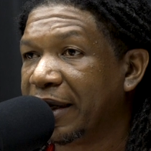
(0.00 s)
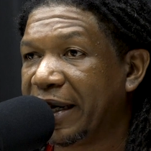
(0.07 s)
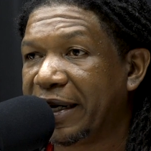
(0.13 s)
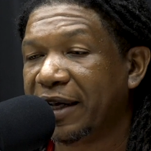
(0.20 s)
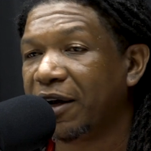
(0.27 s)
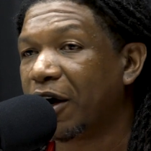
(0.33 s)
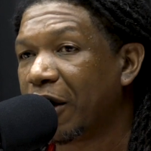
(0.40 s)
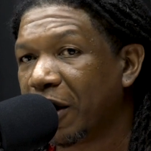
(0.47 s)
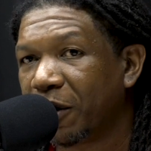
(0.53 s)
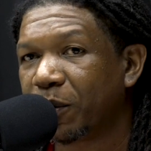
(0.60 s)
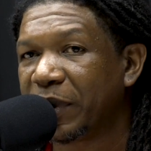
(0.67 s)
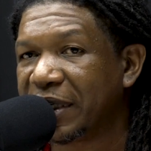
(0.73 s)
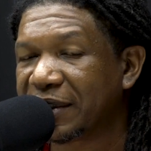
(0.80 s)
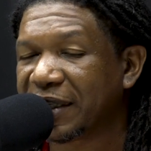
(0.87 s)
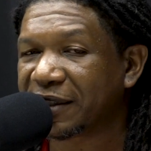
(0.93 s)
I
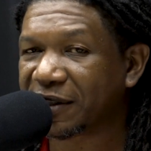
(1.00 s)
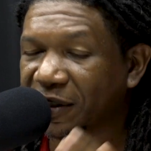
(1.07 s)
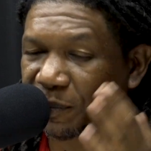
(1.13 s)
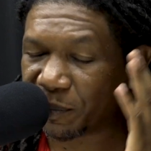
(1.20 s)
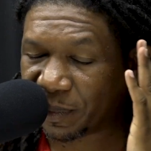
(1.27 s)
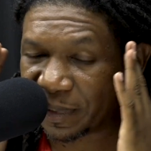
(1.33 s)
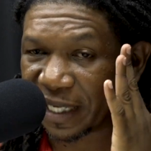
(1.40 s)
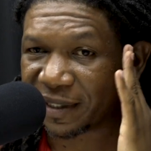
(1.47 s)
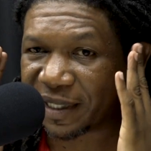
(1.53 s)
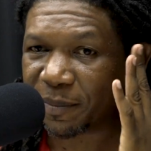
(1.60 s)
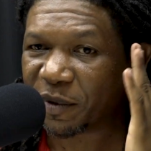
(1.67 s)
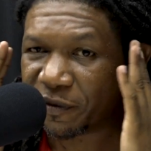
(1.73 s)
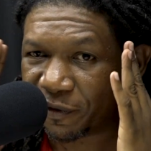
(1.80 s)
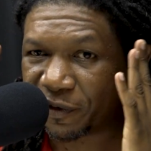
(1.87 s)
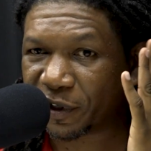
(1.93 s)
always, I'm
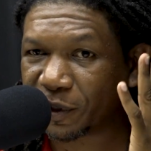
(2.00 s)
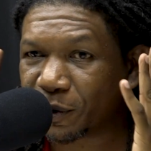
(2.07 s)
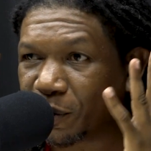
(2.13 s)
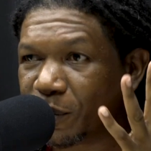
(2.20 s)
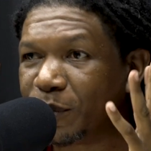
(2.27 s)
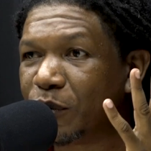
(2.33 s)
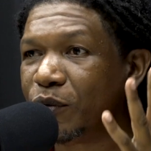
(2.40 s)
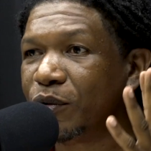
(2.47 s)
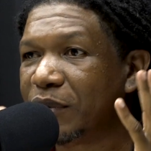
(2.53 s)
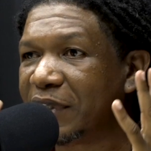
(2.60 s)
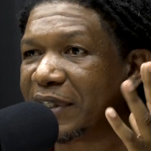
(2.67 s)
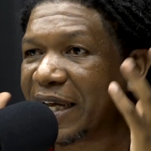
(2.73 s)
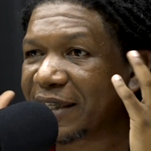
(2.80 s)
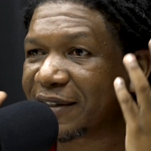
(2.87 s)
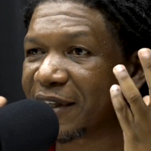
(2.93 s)
a Virgo
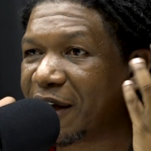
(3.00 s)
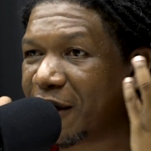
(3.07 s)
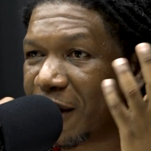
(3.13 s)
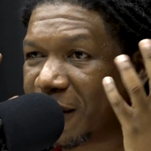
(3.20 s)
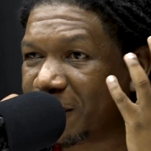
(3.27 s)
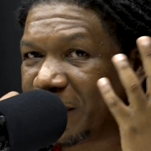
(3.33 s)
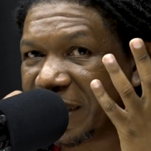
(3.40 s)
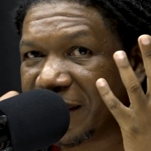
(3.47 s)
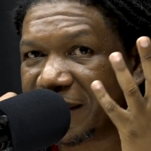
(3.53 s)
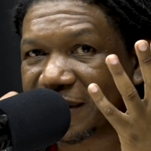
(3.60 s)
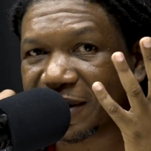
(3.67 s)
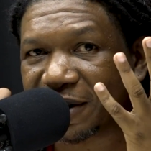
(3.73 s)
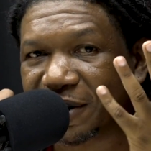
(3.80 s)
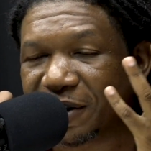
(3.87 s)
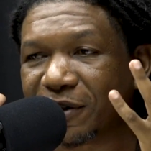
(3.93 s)
moon. That's
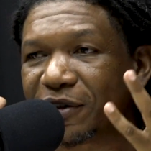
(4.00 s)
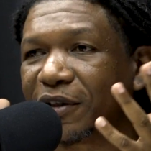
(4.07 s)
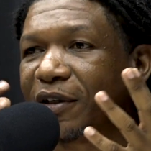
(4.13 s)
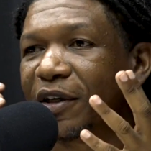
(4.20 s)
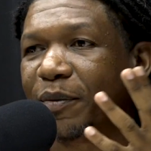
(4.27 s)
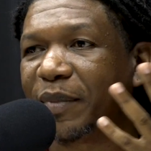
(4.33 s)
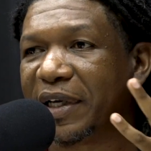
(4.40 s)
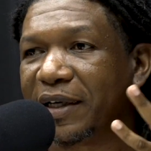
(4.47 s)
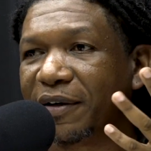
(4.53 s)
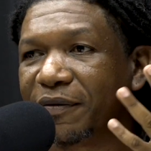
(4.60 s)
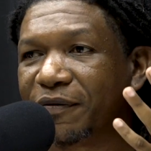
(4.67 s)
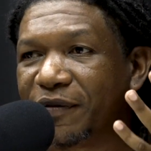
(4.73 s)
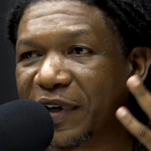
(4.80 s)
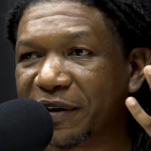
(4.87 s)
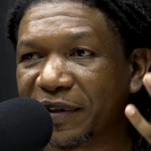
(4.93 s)
always a concern of mine. I'm
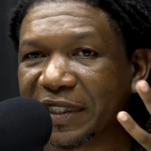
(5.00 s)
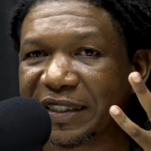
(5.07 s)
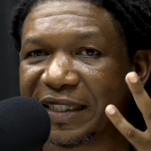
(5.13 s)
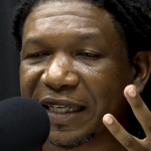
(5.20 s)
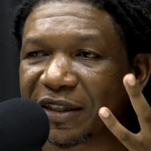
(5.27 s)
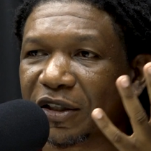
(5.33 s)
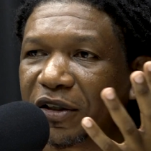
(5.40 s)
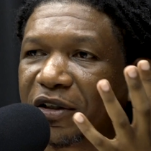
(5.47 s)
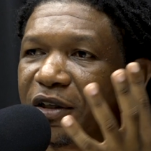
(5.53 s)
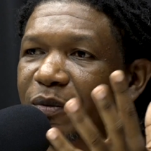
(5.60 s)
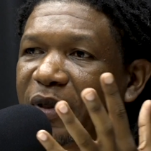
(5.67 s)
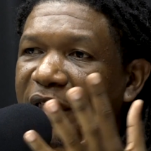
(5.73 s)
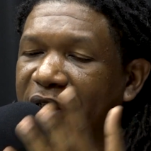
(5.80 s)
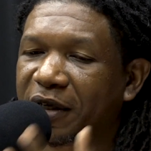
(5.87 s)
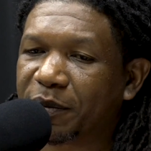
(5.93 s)
very technical
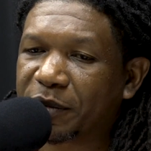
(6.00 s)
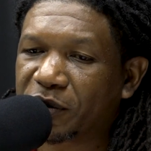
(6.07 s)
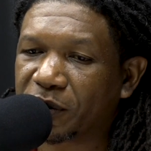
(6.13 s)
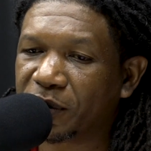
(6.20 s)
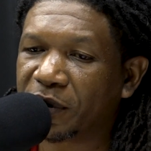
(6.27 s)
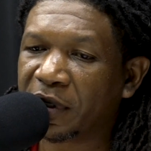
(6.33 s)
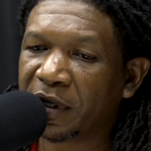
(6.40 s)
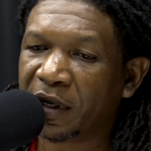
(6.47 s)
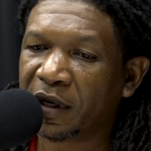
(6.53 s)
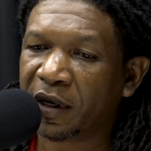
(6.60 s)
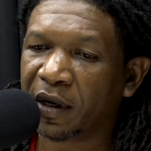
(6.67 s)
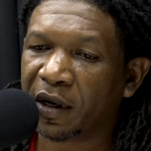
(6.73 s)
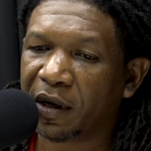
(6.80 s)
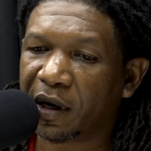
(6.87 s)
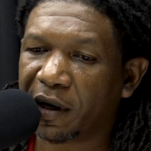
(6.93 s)
when it comes to
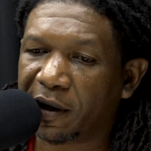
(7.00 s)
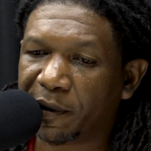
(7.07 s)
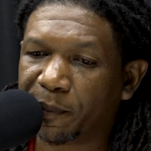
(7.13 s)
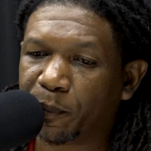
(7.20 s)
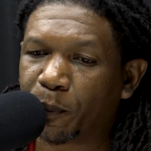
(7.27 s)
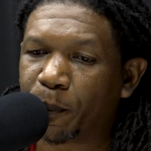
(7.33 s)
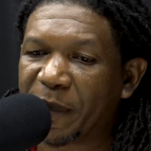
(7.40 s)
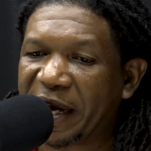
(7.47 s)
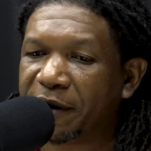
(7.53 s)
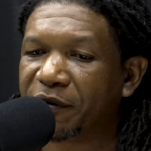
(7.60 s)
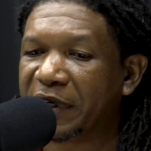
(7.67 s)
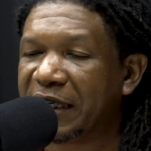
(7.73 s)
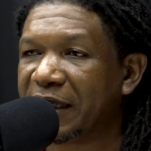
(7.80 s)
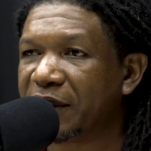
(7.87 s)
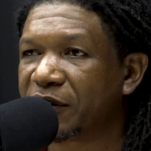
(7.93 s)
my
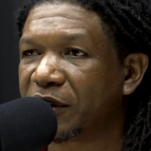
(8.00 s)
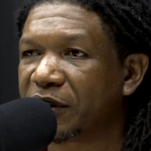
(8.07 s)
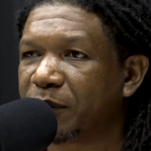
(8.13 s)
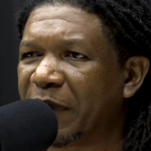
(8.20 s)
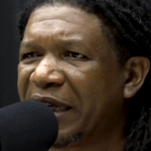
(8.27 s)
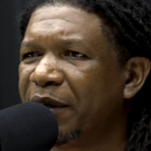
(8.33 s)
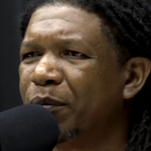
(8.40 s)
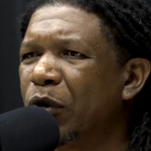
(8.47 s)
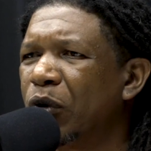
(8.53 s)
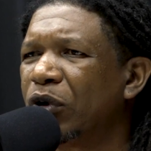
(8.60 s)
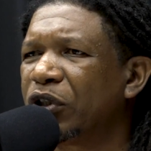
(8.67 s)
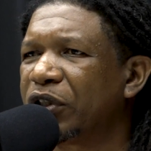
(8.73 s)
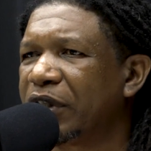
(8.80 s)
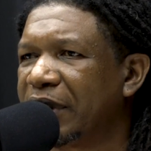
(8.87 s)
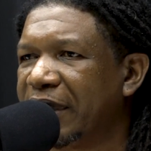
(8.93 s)

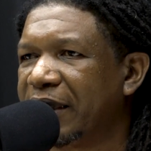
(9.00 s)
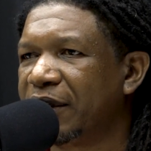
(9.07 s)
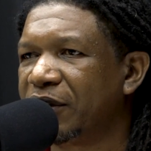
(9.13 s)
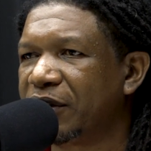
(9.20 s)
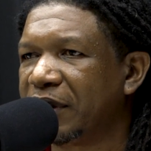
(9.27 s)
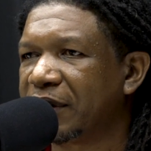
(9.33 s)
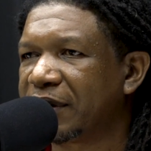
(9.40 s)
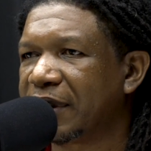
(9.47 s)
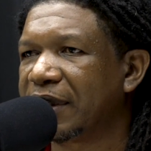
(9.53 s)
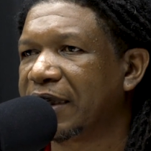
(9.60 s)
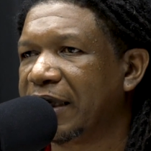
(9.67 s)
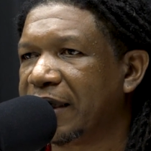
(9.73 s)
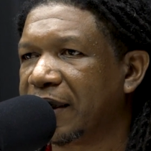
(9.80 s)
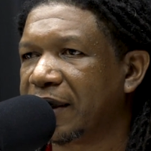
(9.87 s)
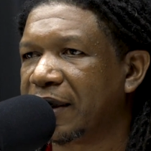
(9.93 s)
emotional energy, say it
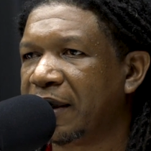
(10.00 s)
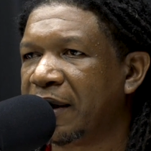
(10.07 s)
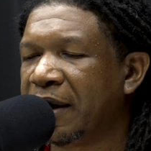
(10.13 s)
like that.